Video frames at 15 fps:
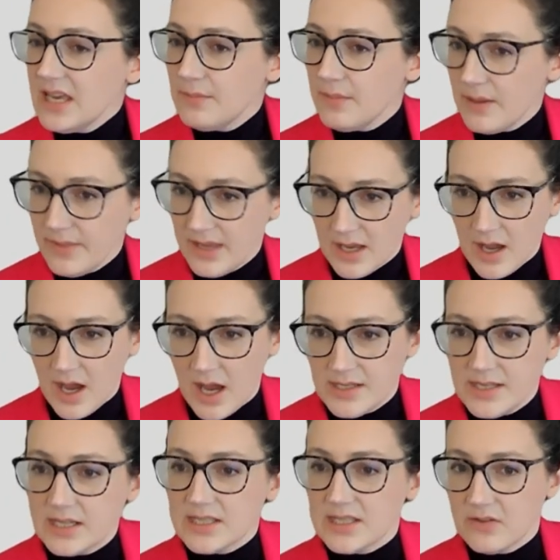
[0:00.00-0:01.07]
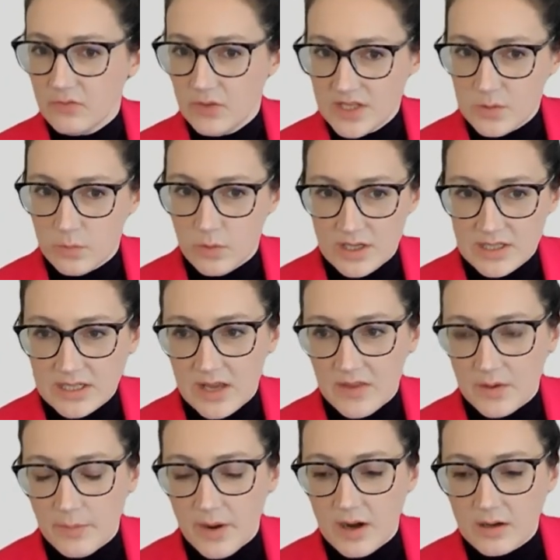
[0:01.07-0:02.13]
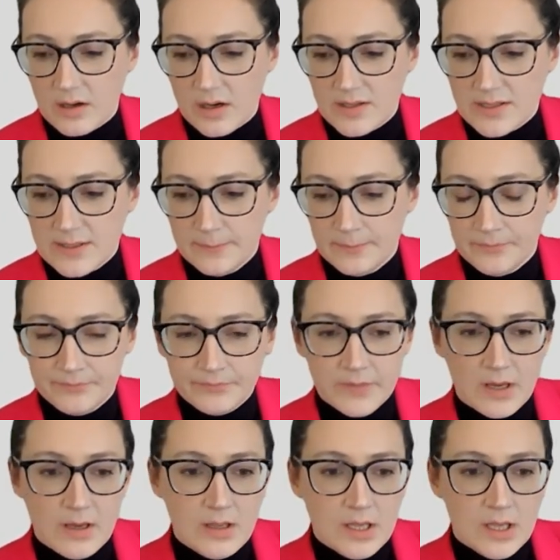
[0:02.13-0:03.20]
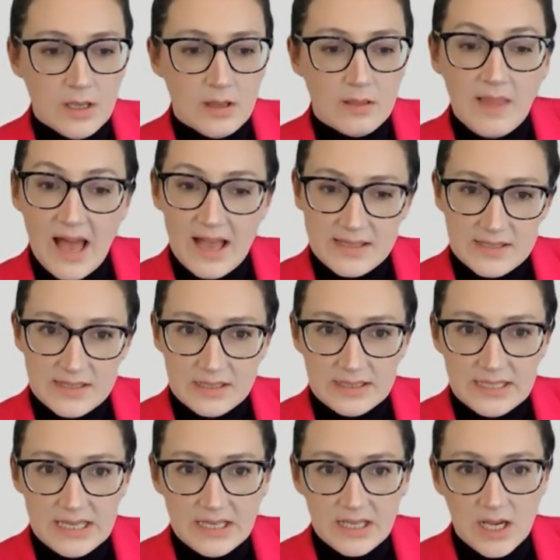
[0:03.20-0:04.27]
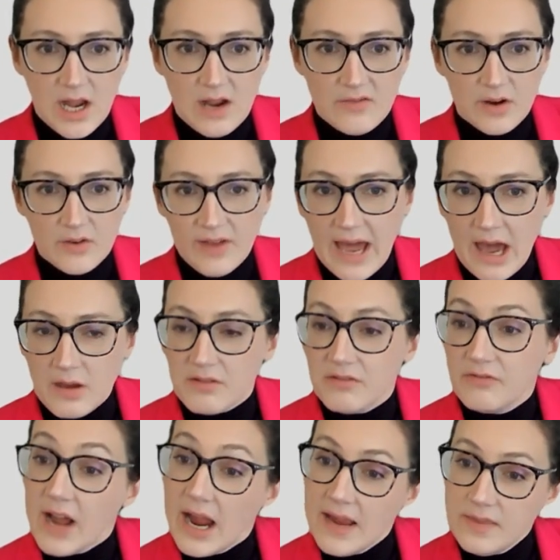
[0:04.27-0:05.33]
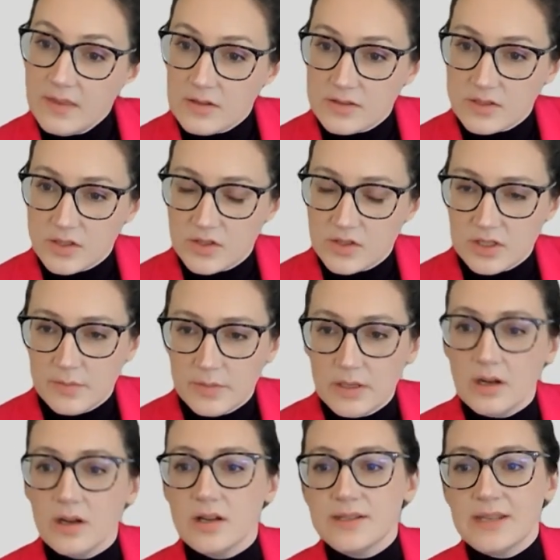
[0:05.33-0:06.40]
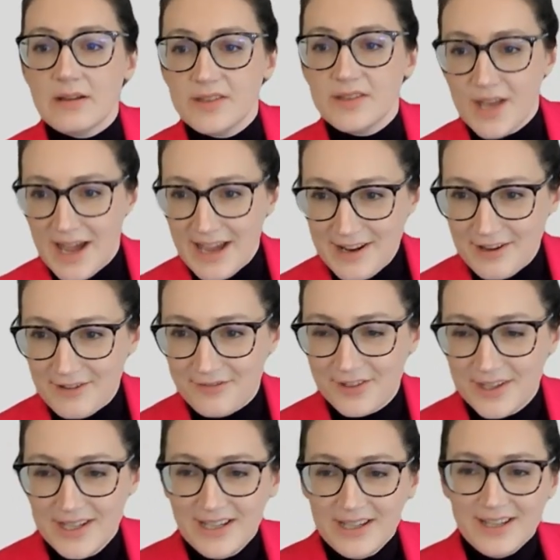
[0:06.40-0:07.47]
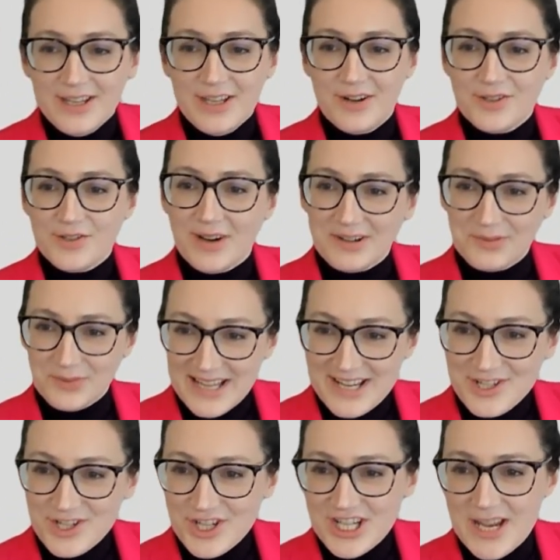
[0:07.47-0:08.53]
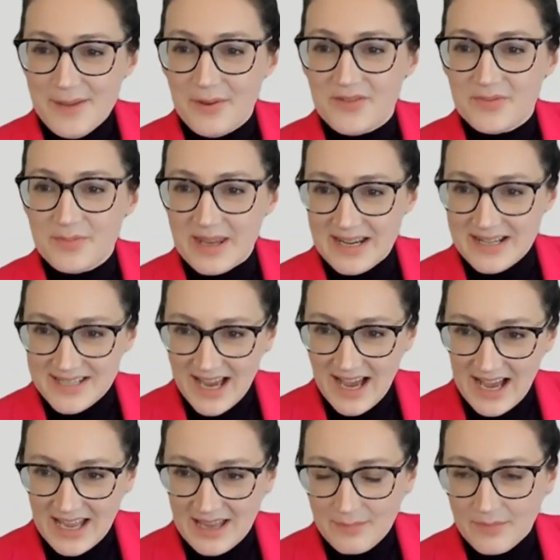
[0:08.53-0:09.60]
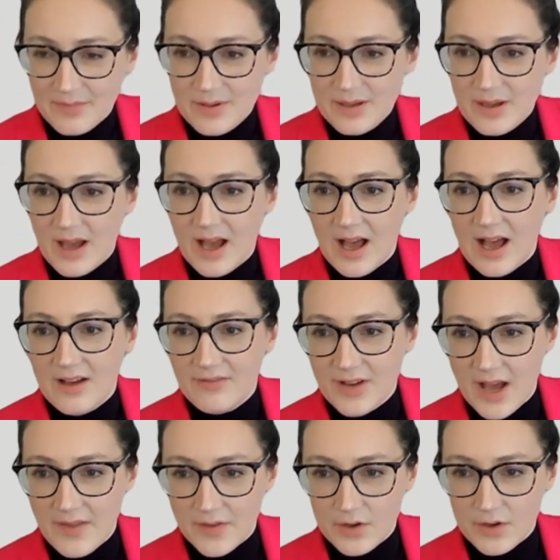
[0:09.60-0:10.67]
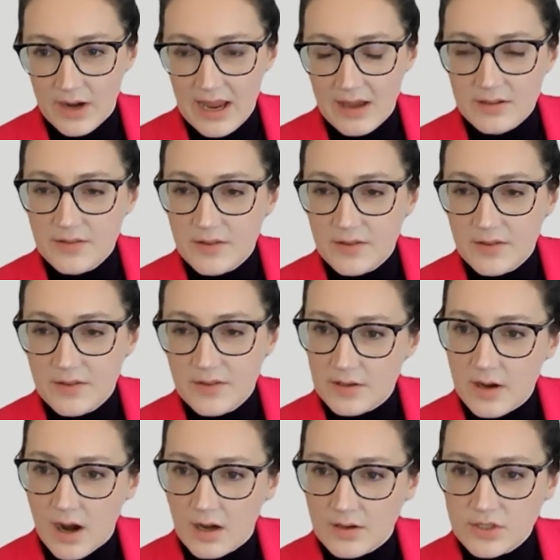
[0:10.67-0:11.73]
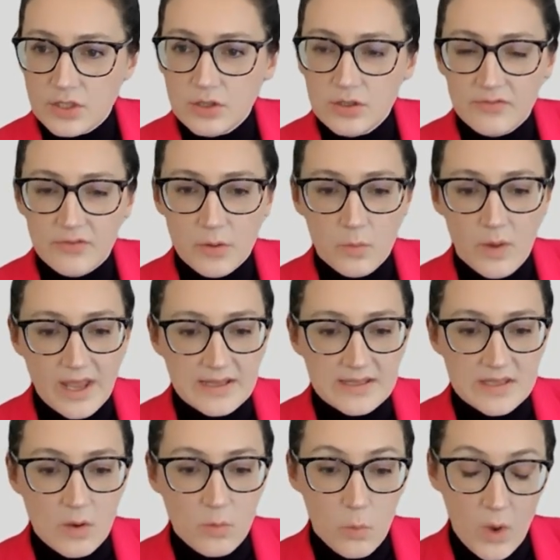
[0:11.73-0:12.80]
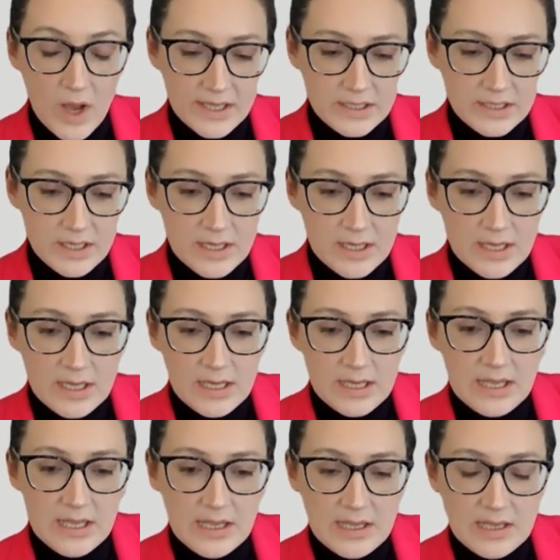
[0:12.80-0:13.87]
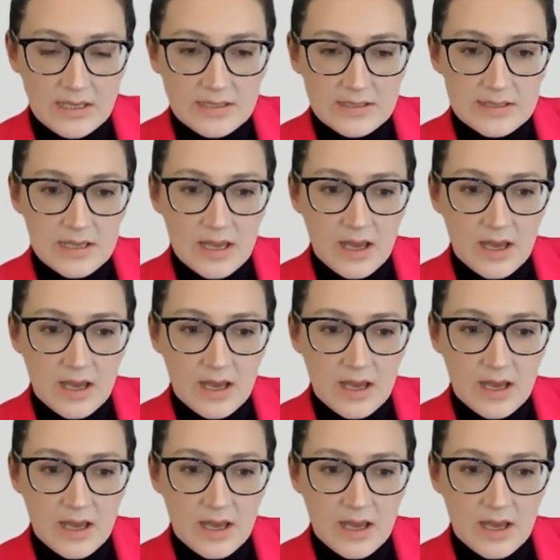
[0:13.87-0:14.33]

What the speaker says: and maybe a context of what's worked in other partners. lastly, to cover how to find those distributors outside of, direct relationship, of spending time on the ground, there are two different ways. So one is